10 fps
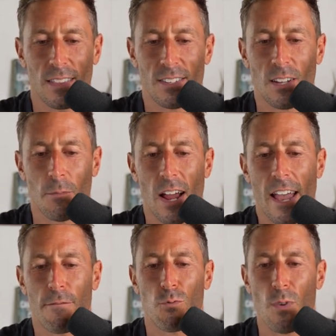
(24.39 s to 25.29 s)
This summer, I
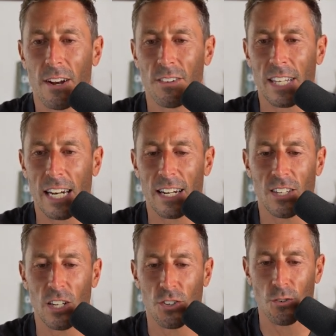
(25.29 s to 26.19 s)
have rarely needed a
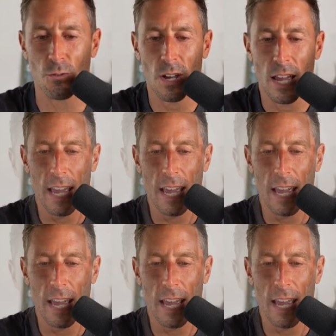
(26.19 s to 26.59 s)
tissue,